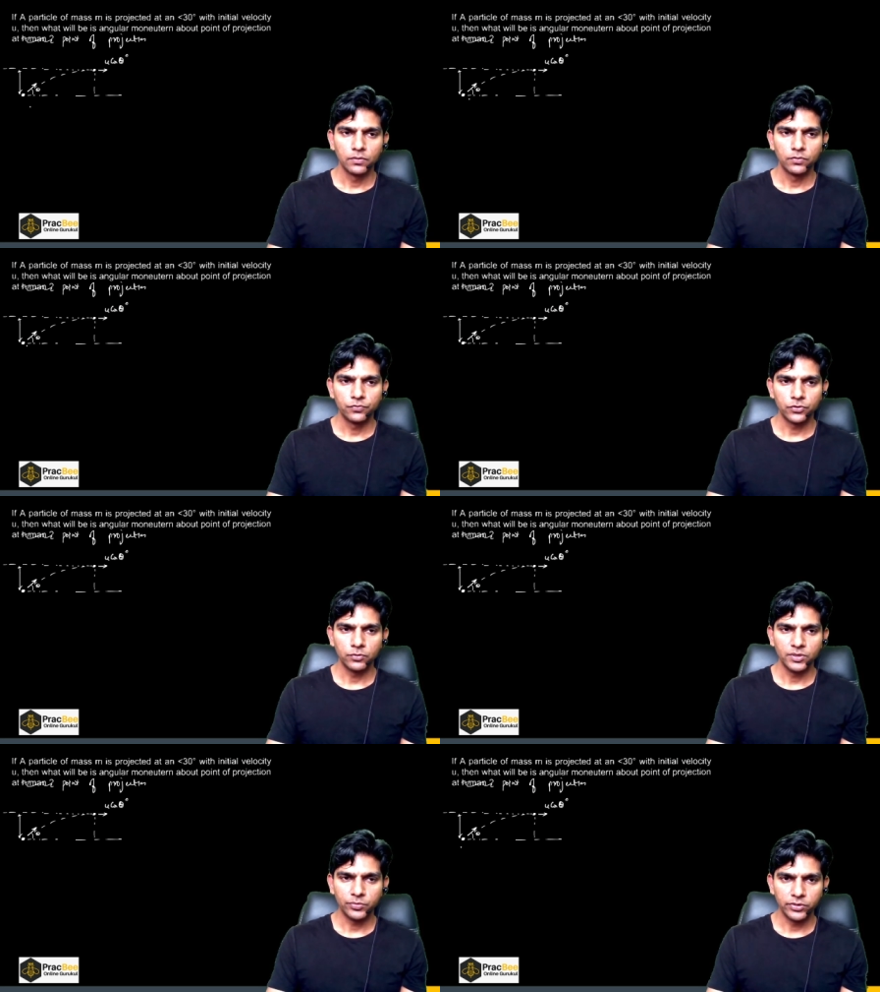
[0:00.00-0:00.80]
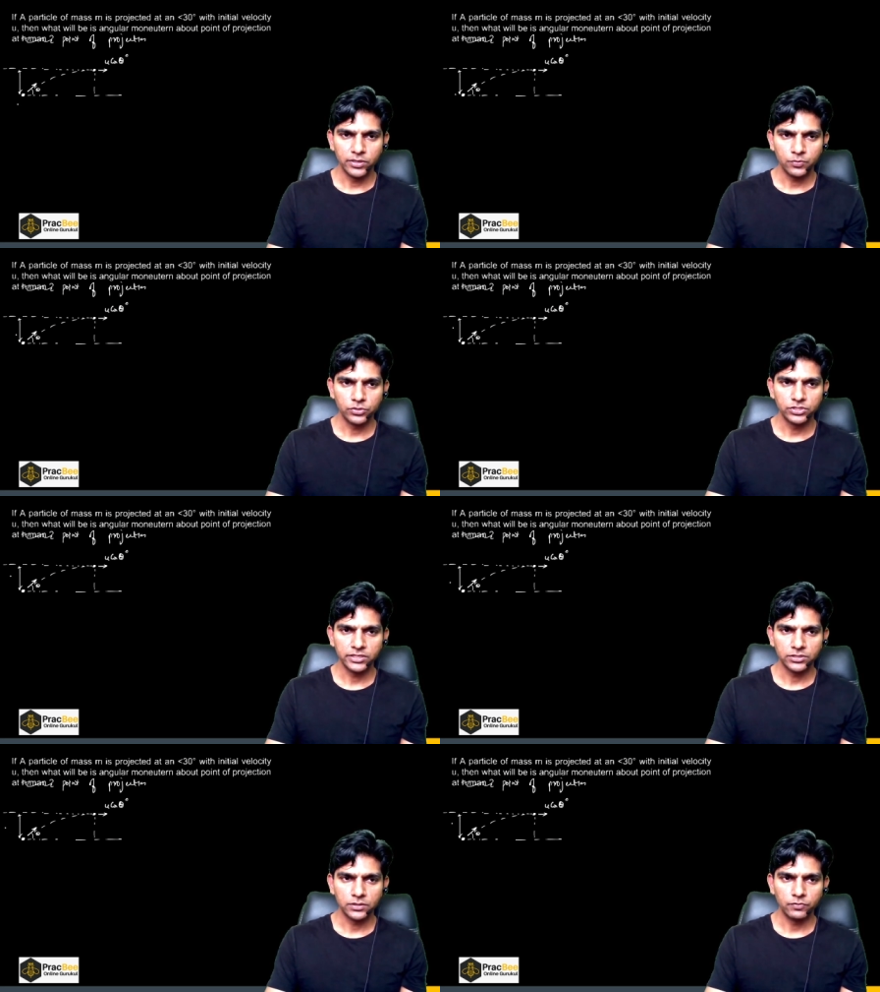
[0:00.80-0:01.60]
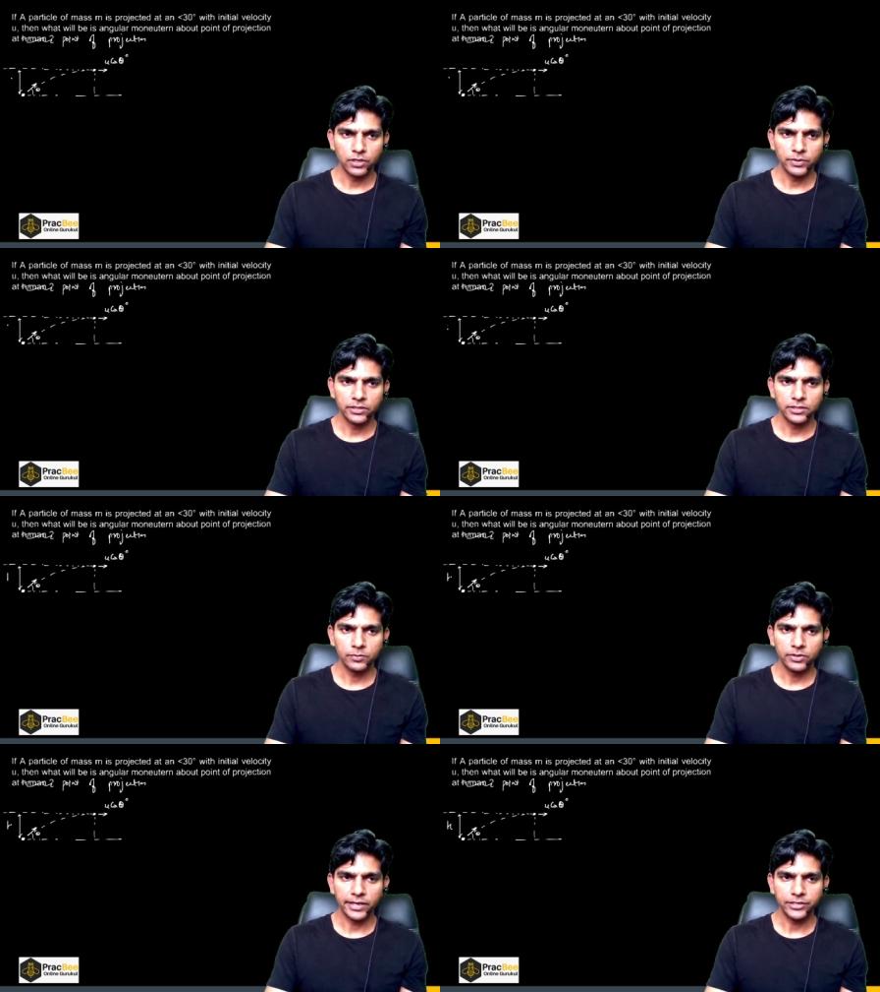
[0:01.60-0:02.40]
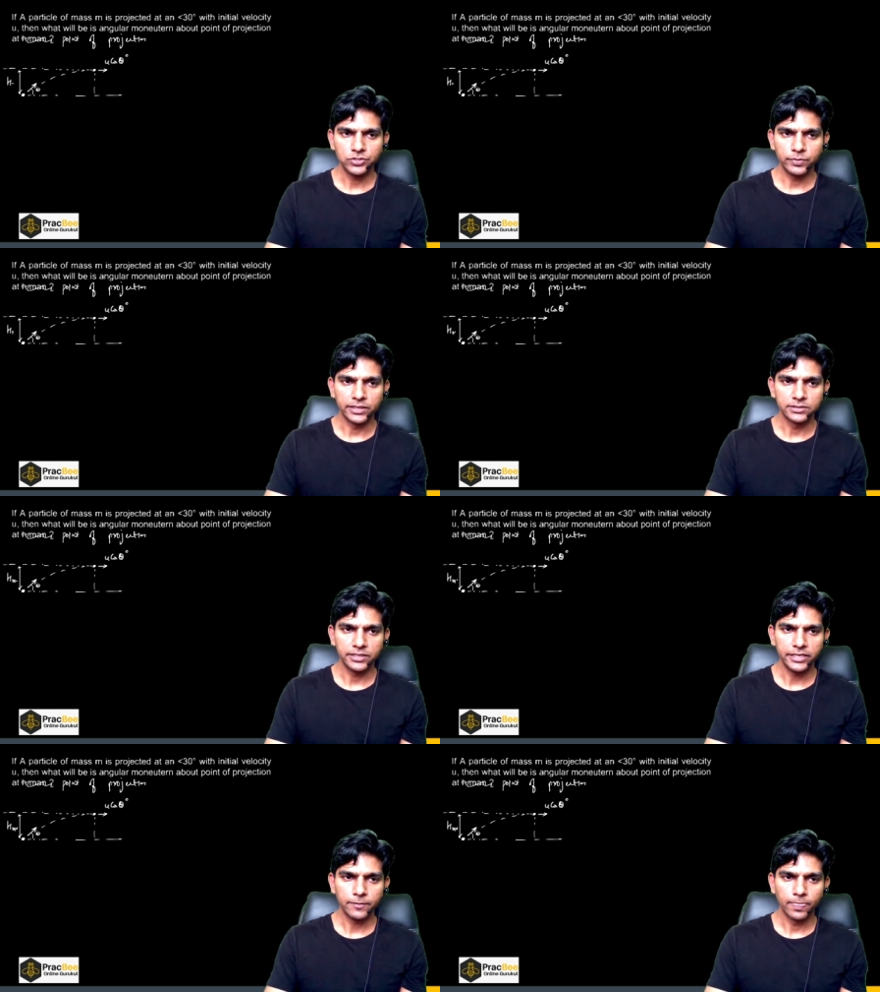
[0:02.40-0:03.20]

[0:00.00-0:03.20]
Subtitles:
from the point of projection will be nothing but h max, right?